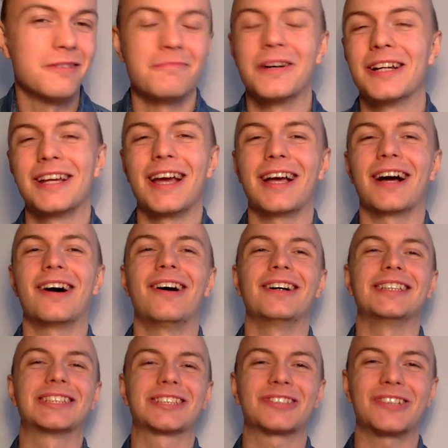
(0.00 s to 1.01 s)
but oh,
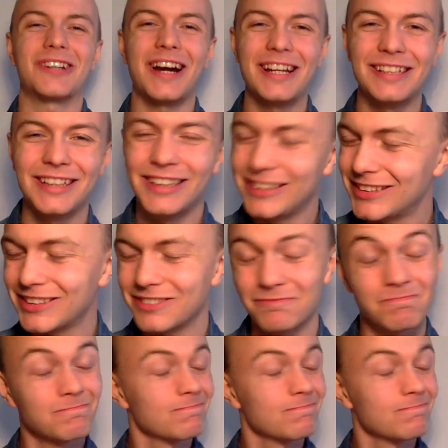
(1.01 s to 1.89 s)
it's crazy. It's,